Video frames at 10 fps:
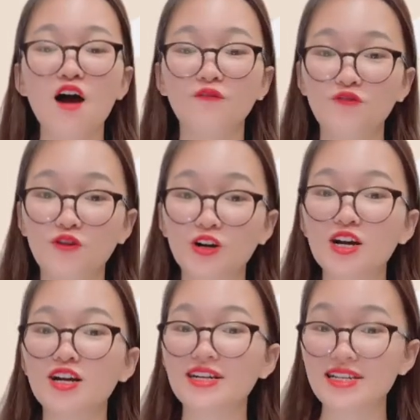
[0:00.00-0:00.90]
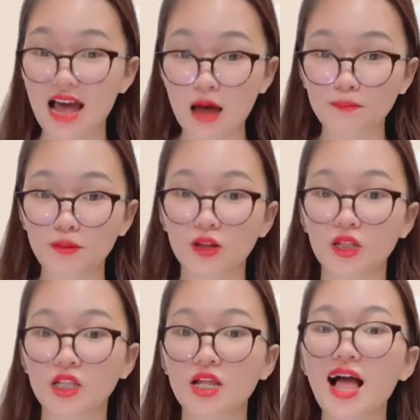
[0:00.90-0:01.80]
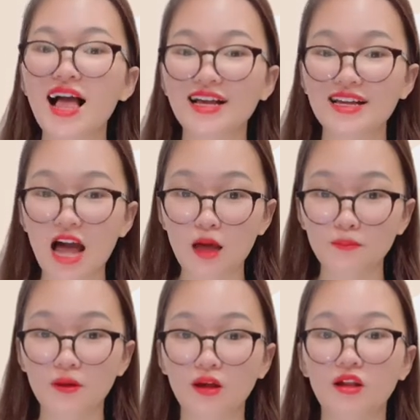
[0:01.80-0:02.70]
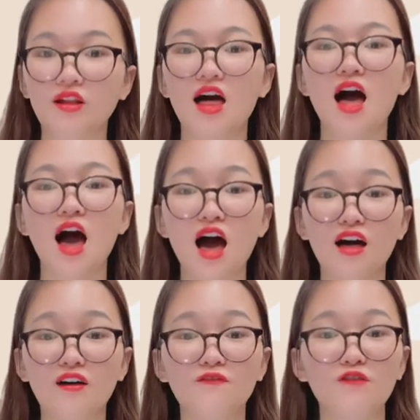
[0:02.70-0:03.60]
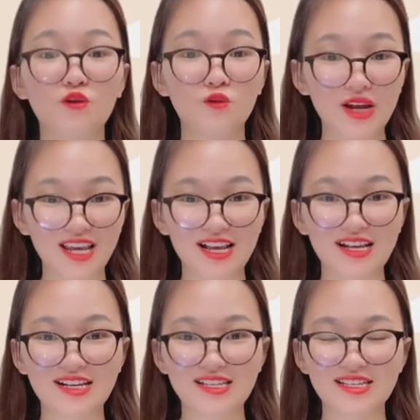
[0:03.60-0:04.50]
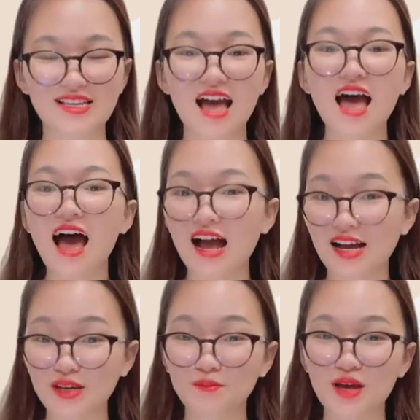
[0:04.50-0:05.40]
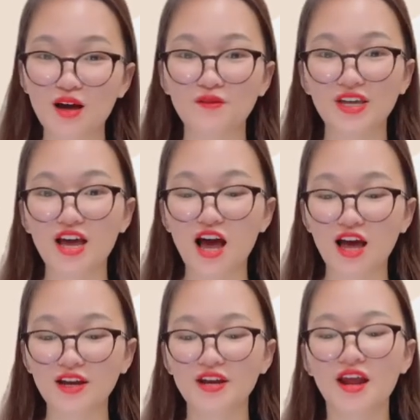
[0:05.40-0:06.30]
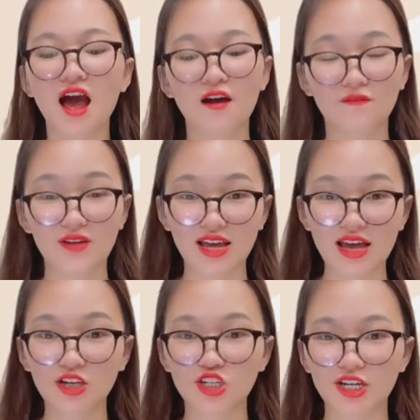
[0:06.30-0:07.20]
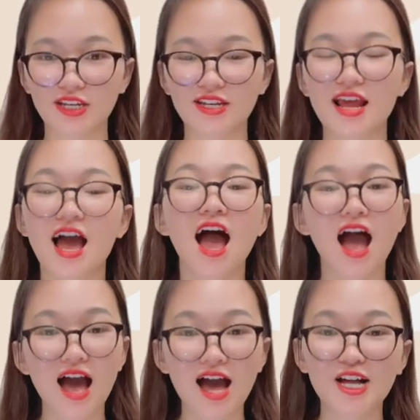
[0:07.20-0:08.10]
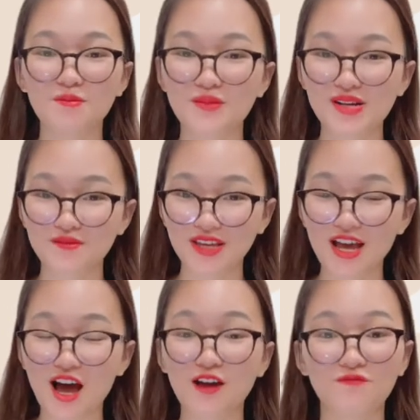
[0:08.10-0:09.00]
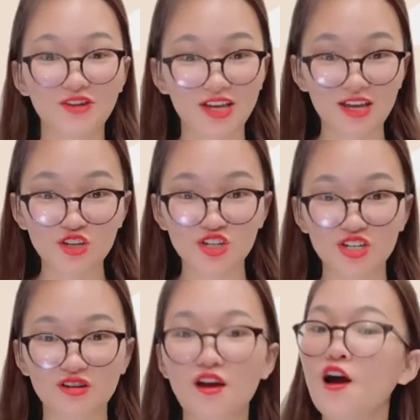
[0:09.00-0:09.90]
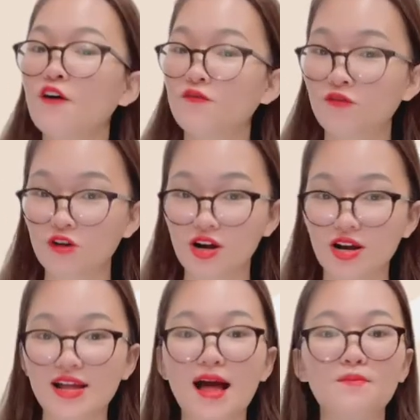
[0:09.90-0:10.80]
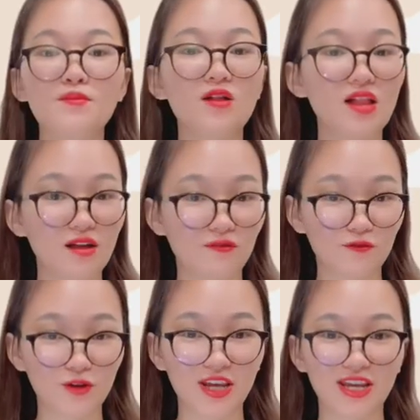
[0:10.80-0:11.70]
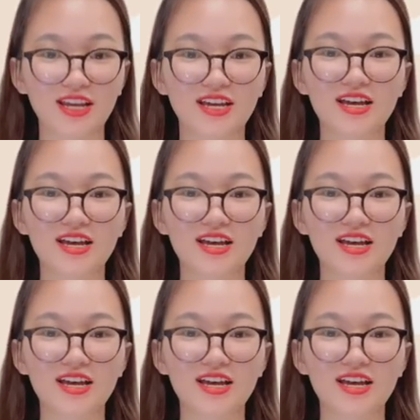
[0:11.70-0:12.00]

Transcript: For a couple, couple of weeks. I'm going on vacation. I'm going on vacation for a couple of weeks